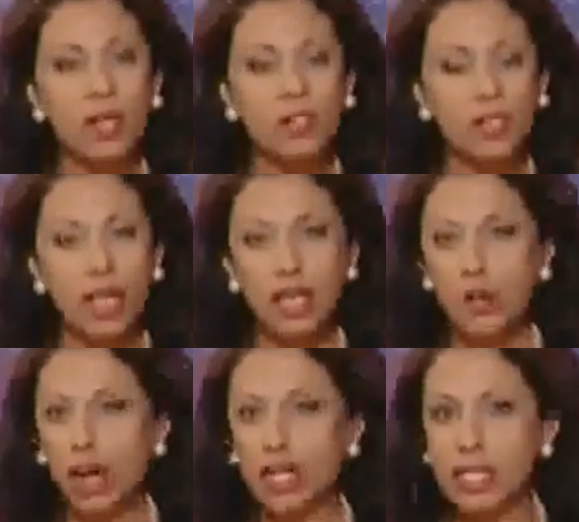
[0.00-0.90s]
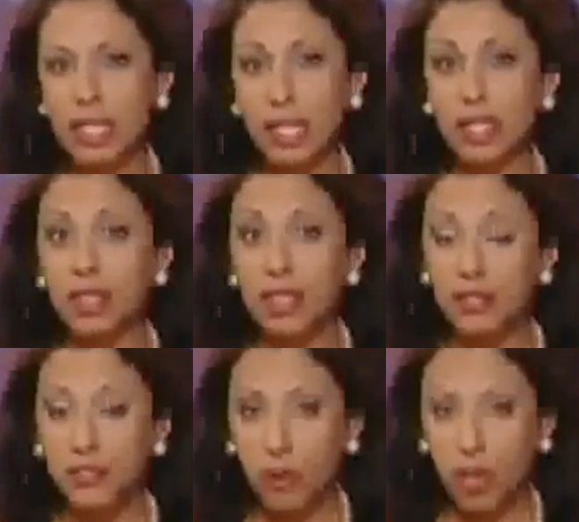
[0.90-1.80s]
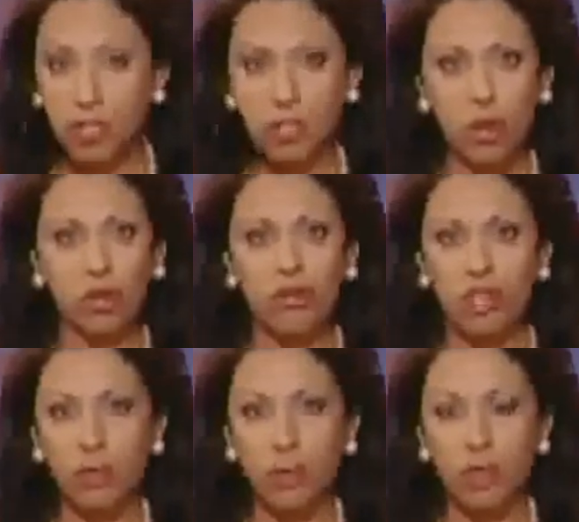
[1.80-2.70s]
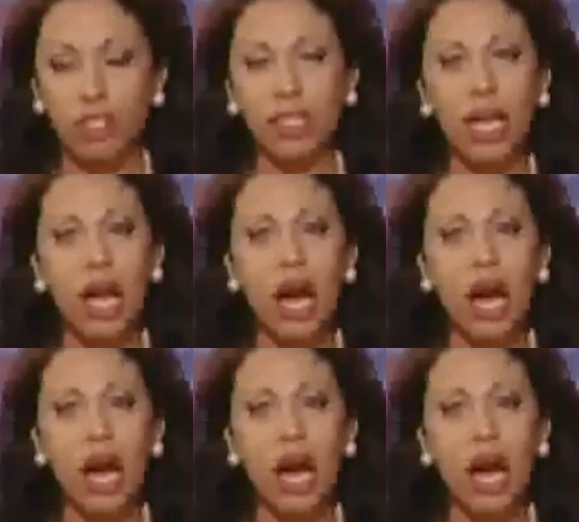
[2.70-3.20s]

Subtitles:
Today you are seeing it enforced all over the world.